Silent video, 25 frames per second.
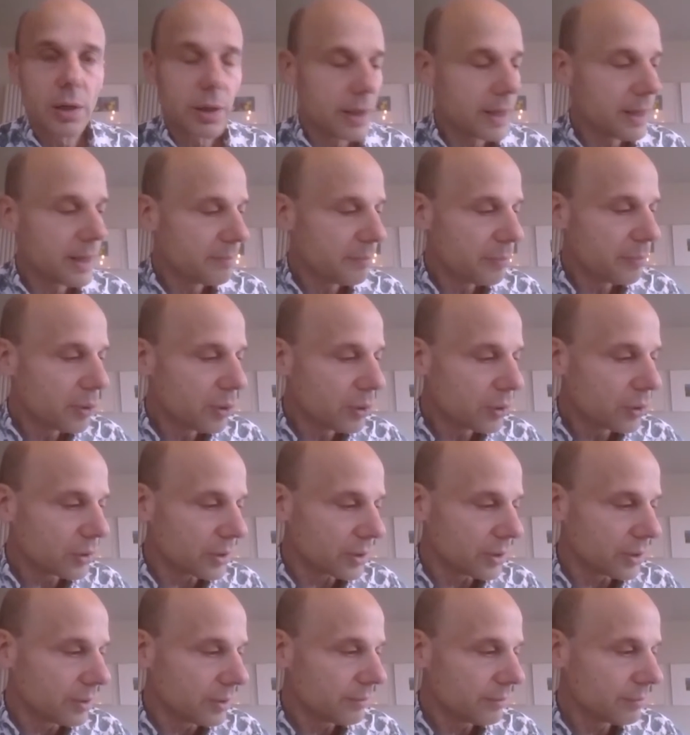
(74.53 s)

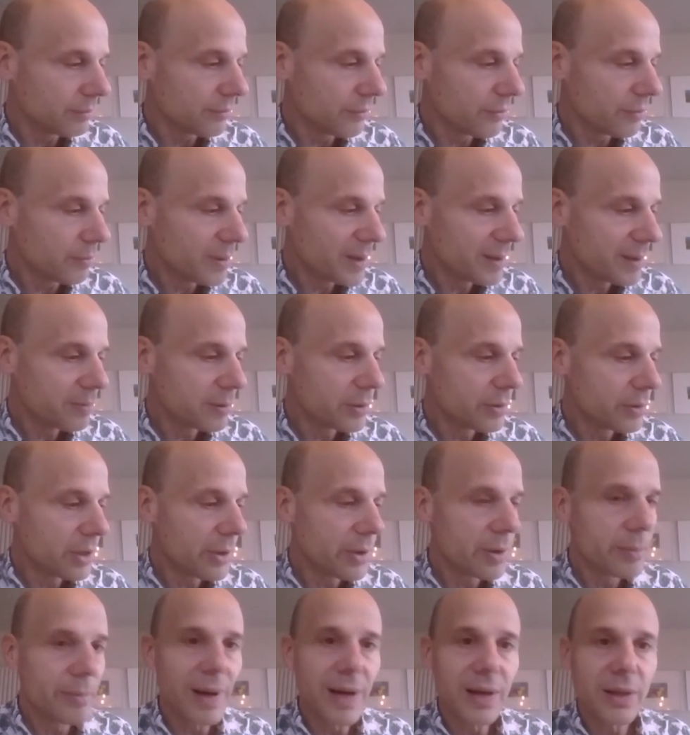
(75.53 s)
important for people who
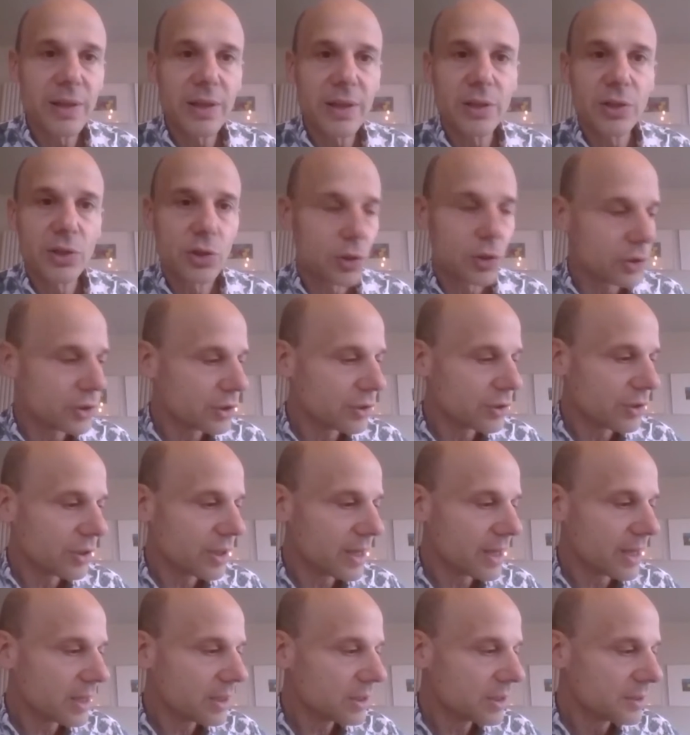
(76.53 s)
know about these sorts of
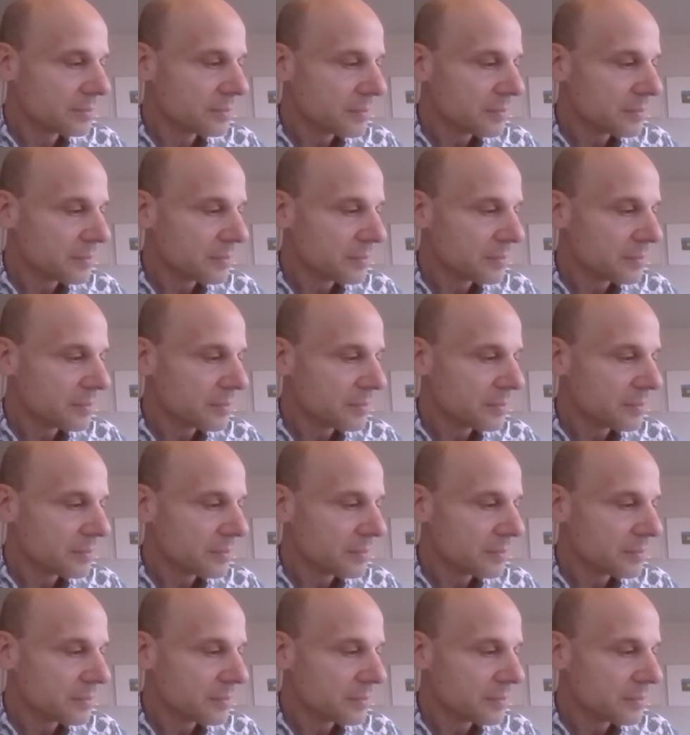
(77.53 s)
things